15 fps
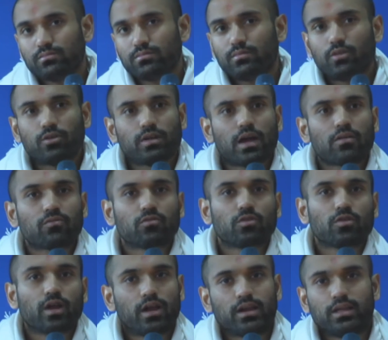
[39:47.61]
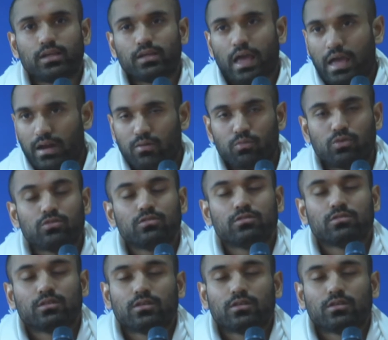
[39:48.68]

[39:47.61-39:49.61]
They're not for any animals.